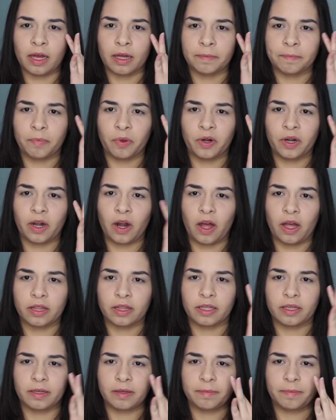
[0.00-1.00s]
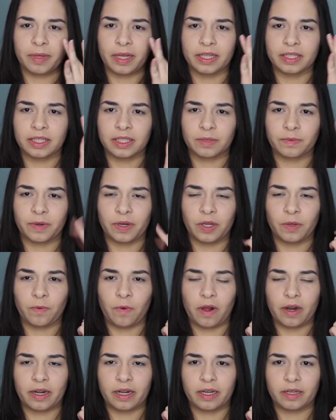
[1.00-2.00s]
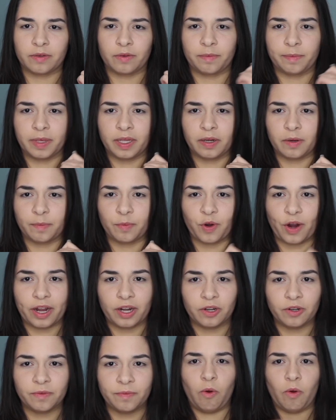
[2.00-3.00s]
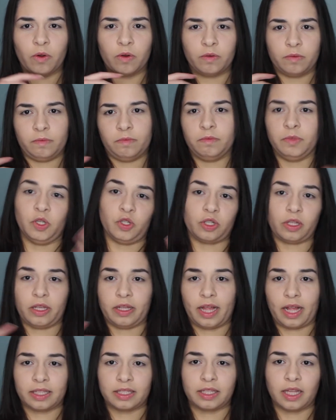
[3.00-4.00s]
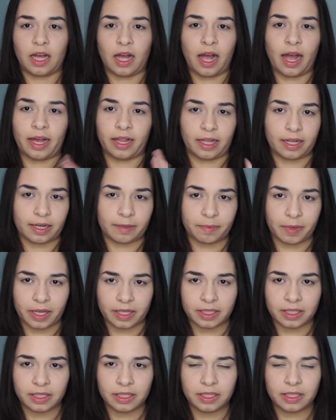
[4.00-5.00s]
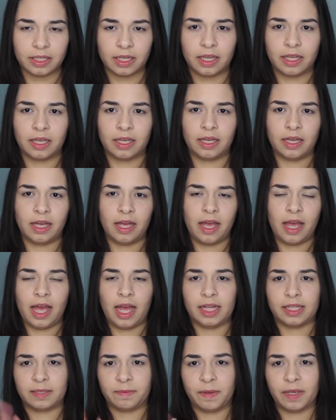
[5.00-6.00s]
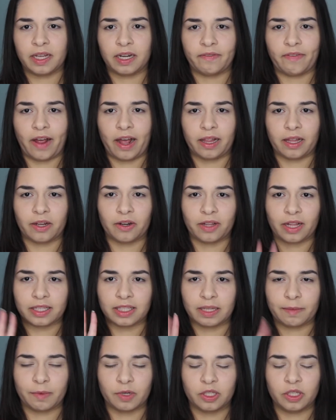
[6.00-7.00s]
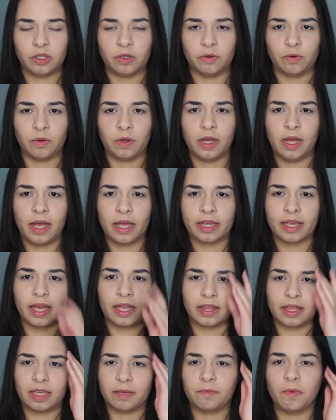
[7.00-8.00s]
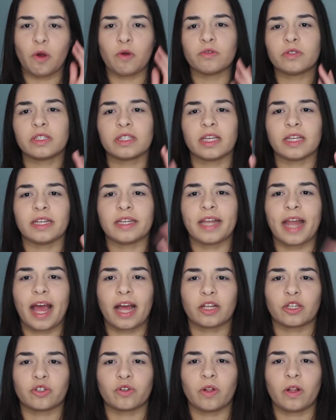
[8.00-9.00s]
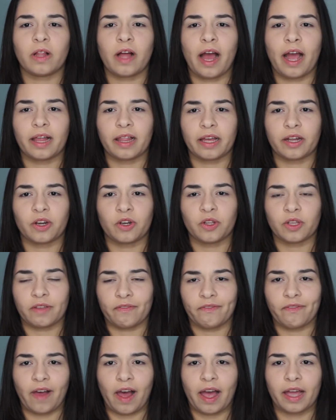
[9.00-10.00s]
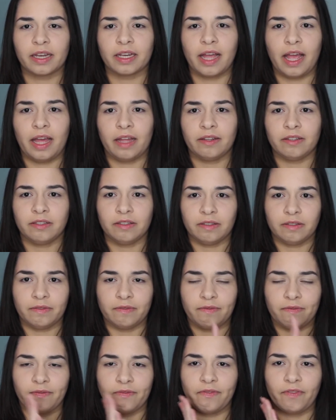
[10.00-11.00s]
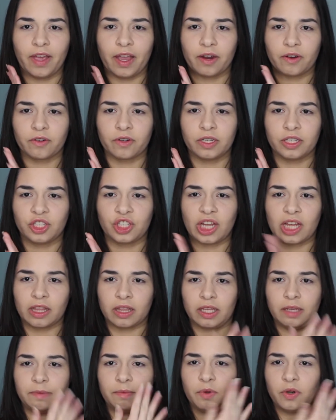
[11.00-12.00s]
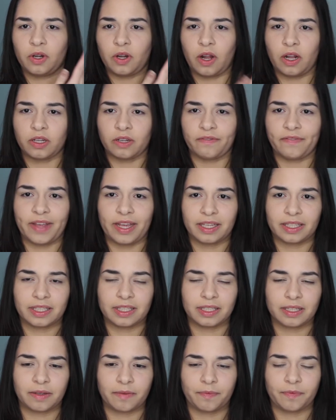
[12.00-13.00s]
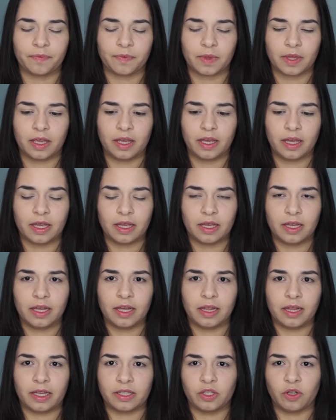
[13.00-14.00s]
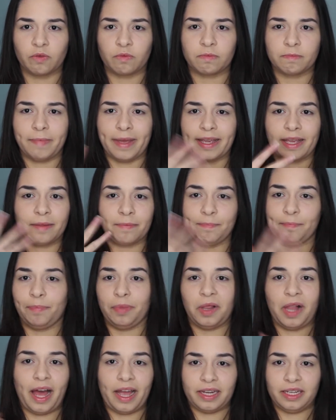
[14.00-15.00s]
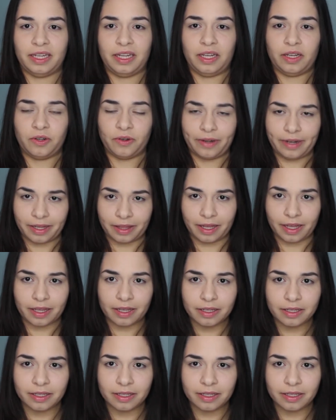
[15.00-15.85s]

put it on the places where you want it to appear brighter. Usually that's the highlighting places. And speaking of highlighter, that's number 2. Get the most natural highlighter you can find and very gently put it on your face. Like, don't make it blinding or anything.